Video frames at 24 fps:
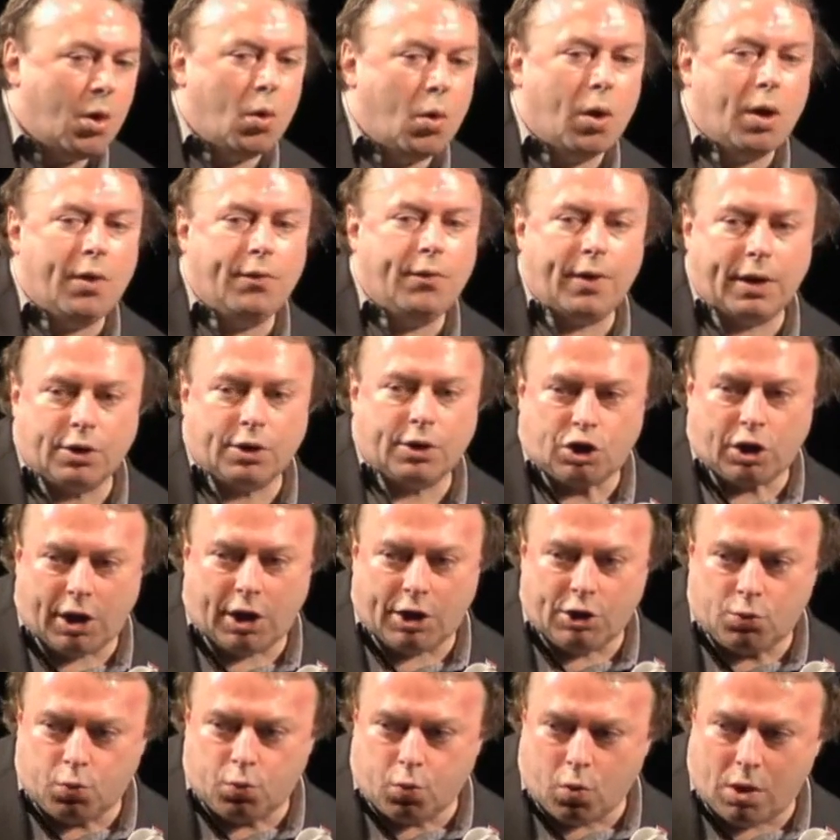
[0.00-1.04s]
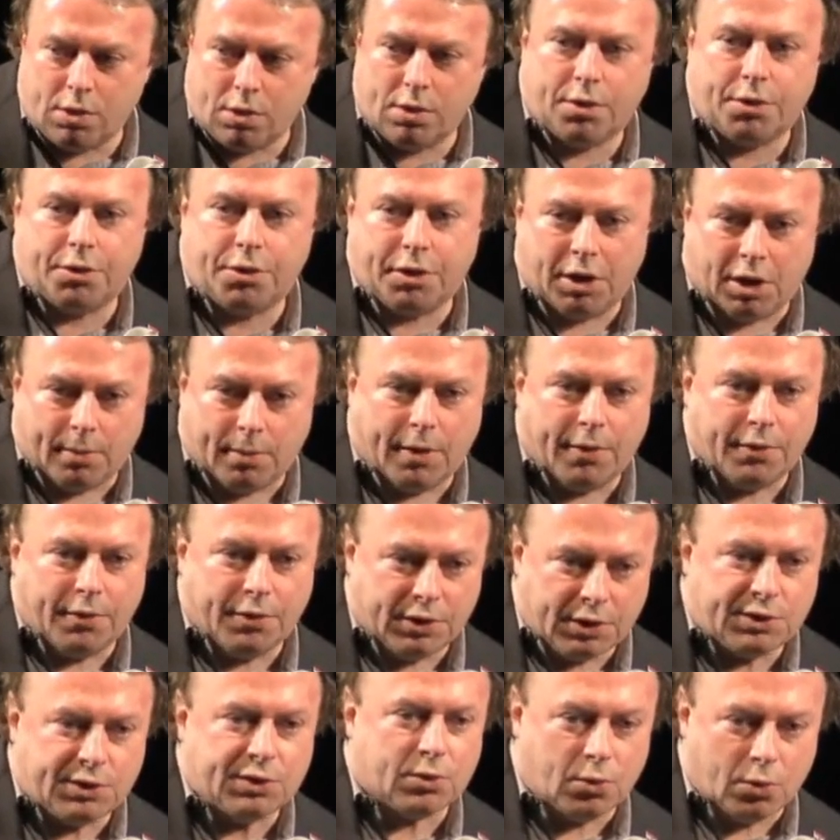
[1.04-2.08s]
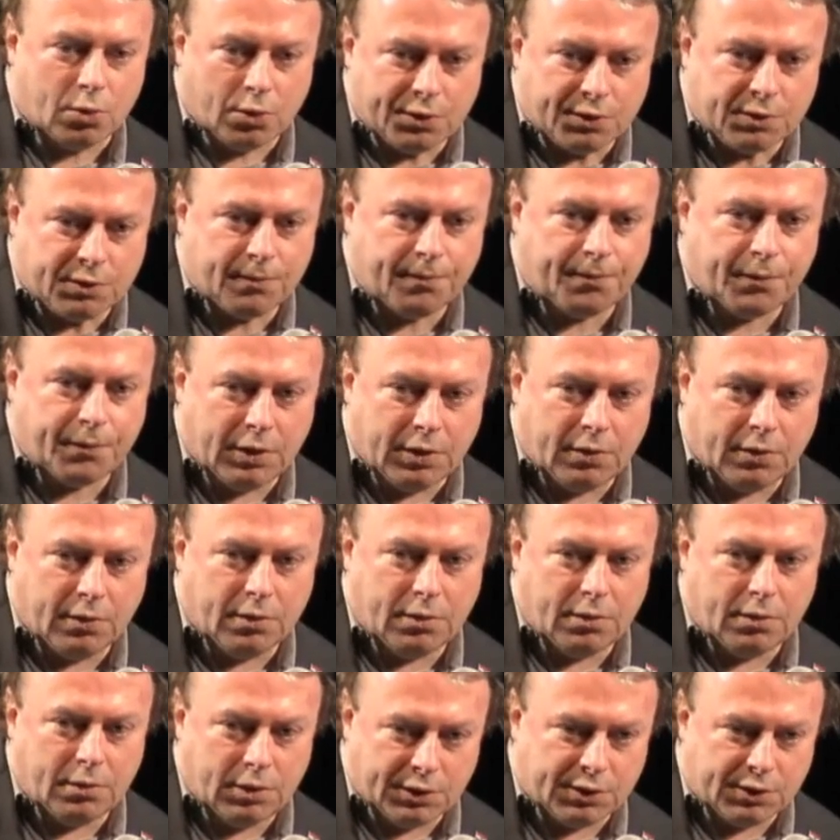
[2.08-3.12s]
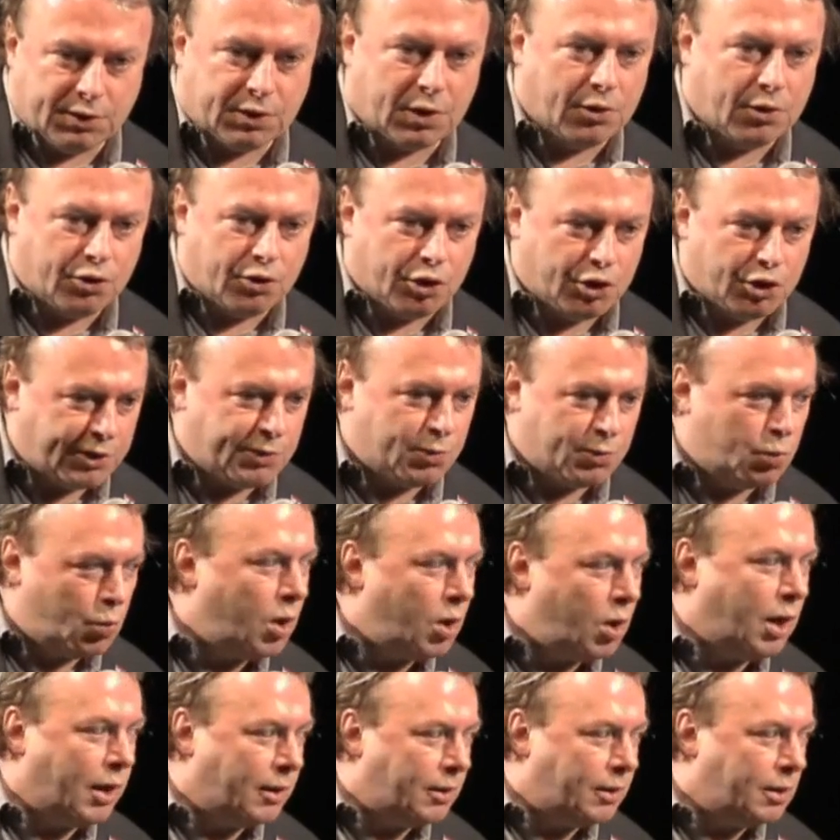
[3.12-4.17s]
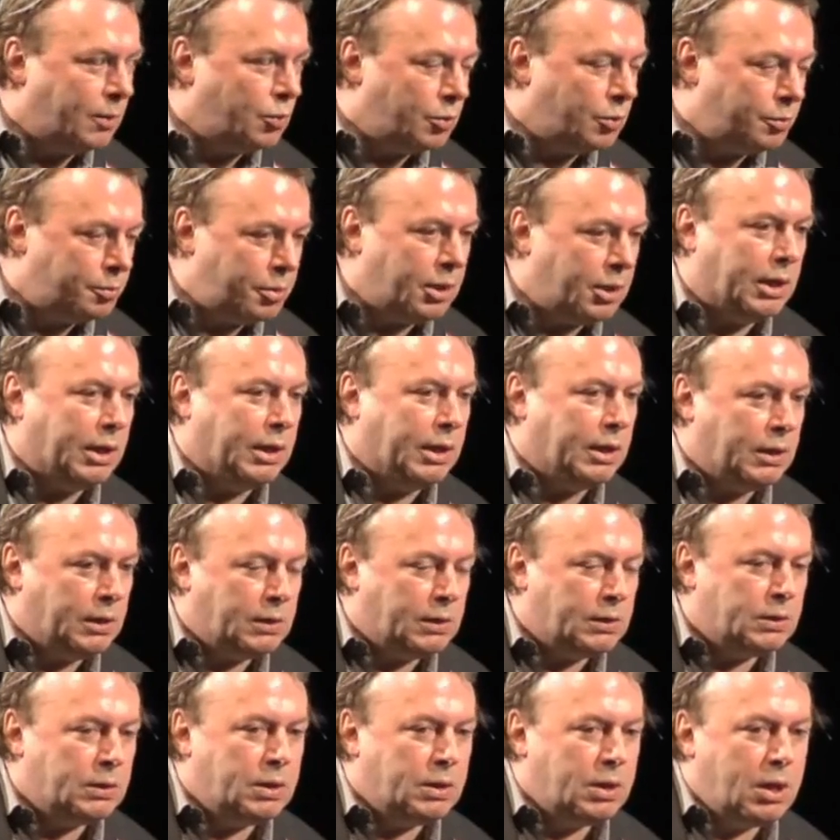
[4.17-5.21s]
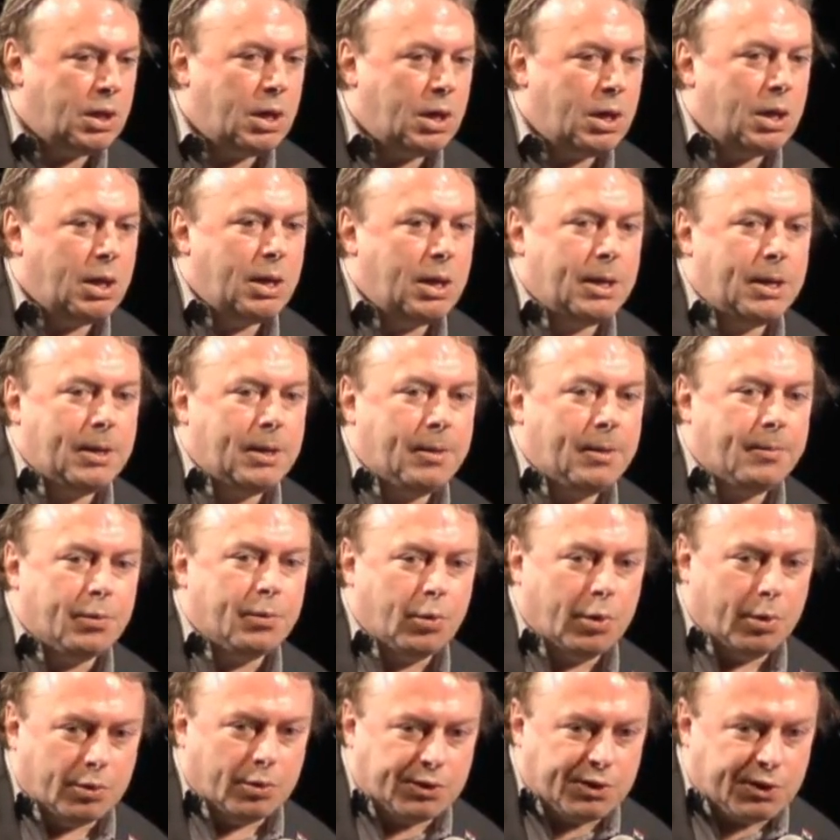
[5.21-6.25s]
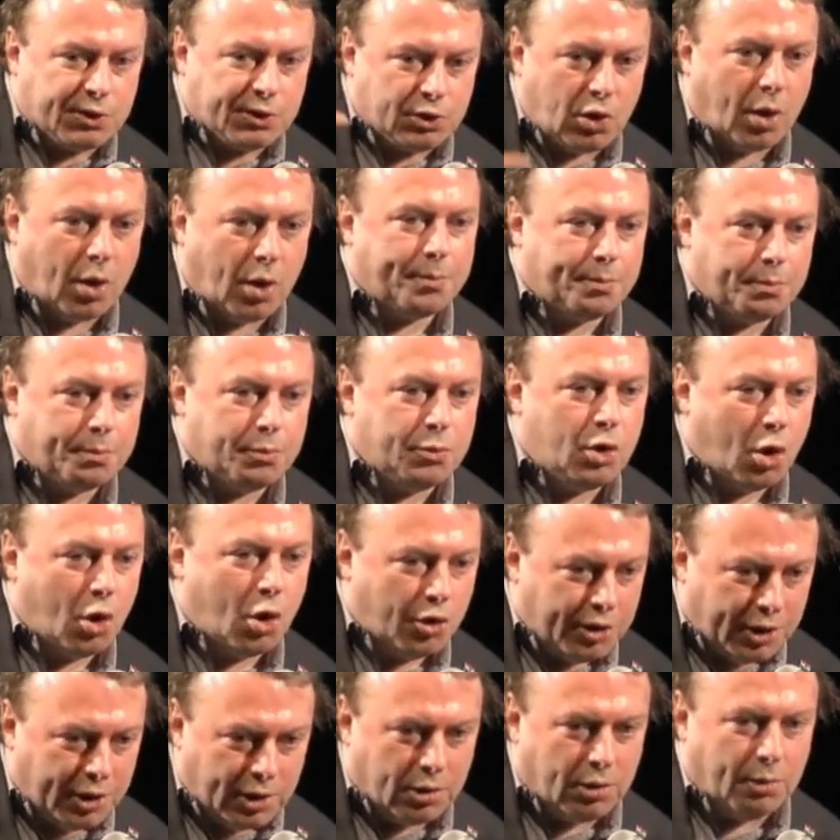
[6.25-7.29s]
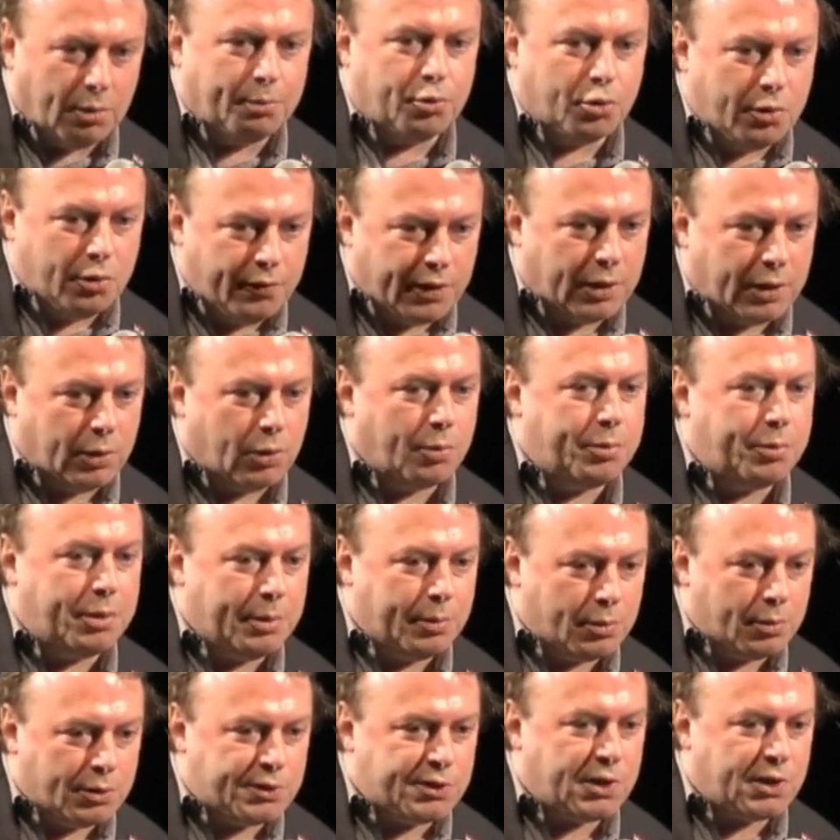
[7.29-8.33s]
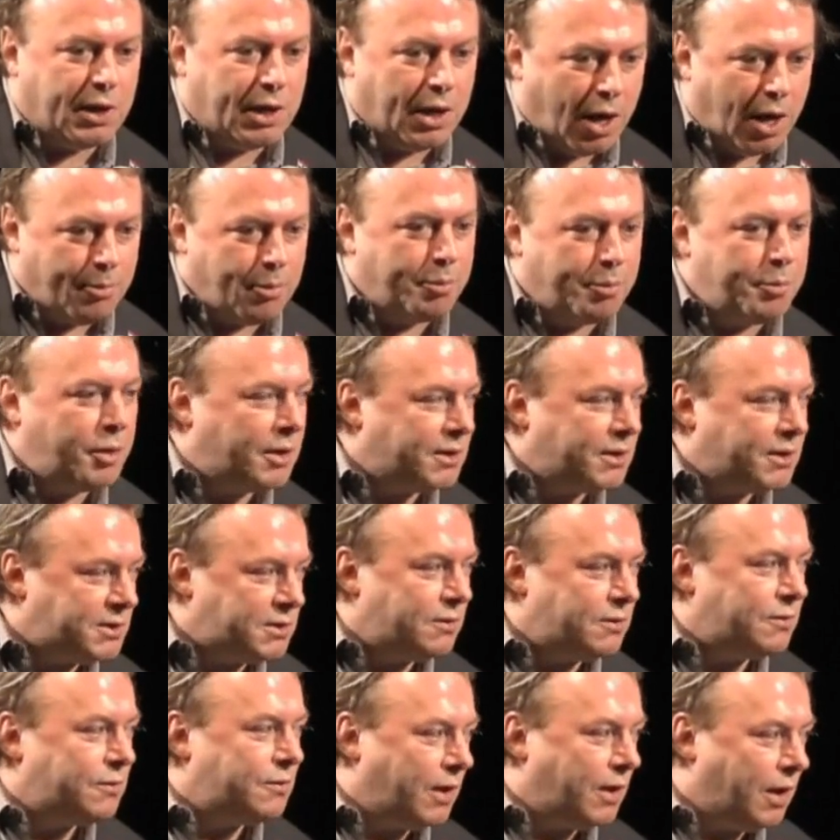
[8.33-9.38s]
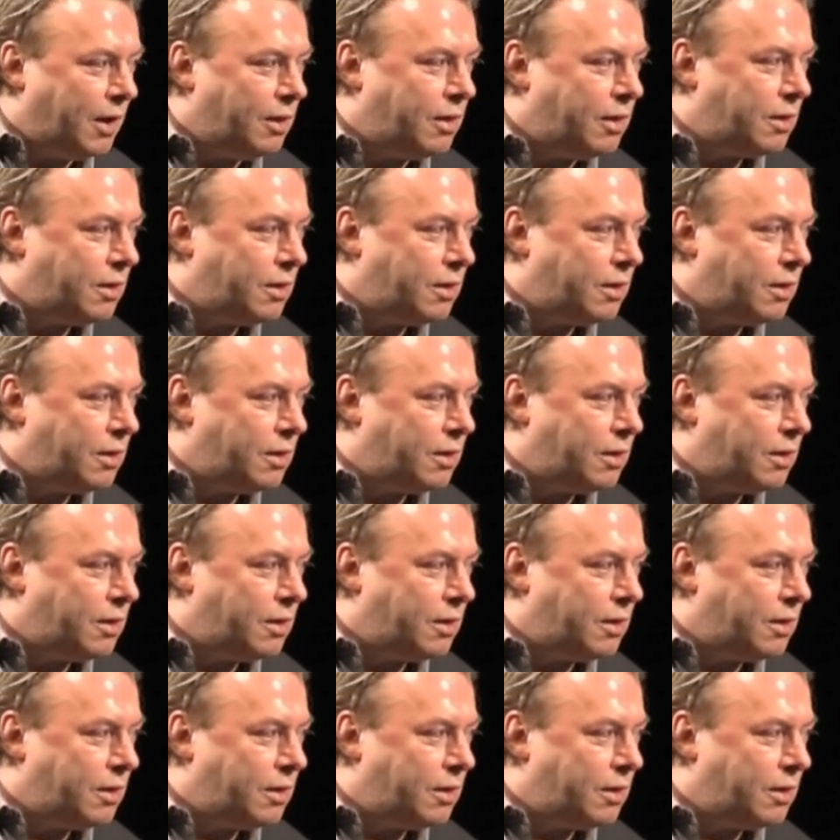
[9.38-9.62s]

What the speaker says: If I could change one thing about the discourse in this country, just one, it would be we would stop nodding approvingly when people say, I'm a person of faith.